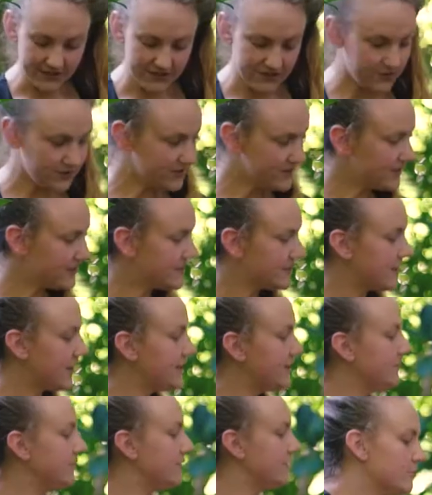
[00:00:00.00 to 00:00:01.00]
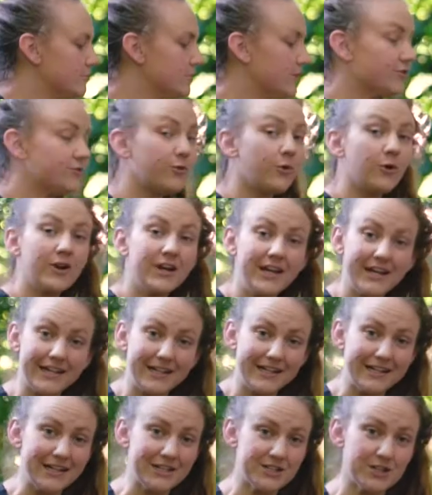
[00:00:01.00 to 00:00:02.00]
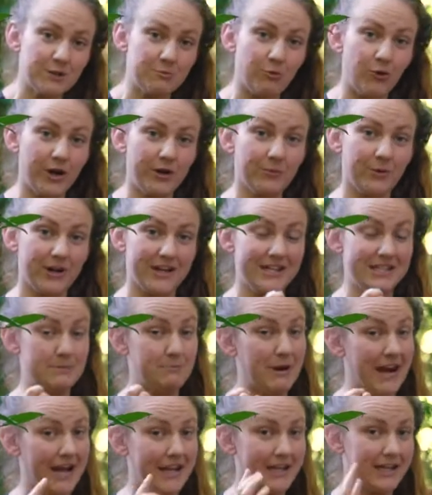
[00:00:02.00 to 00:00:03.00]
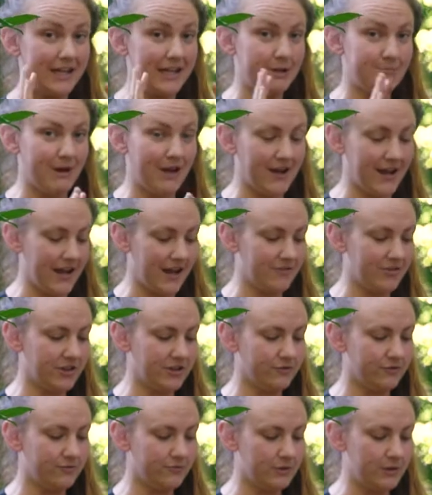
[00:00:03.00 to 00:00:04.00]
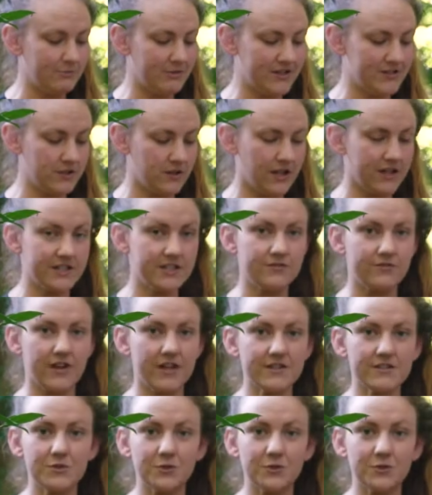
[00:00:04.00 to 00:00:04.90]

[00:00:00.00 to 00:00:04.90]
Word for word: as soon as he's done, before he can get to the point where he's panicking about having the muzzle on his face.